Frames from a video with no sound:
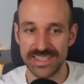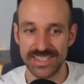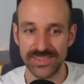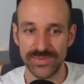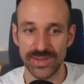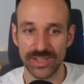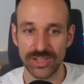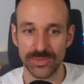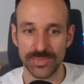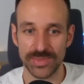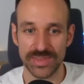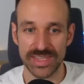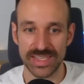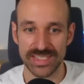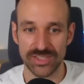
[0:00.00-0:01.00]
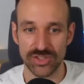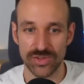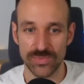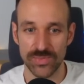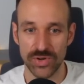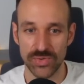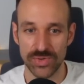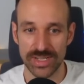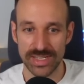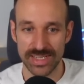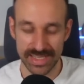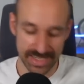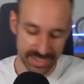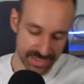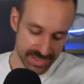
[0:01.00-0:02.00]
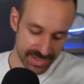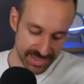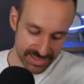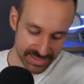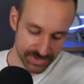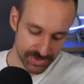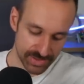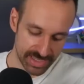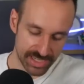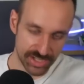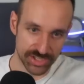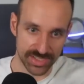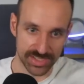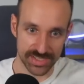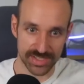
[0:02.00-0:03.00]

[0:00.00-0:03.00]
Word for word: develop this component in isolation.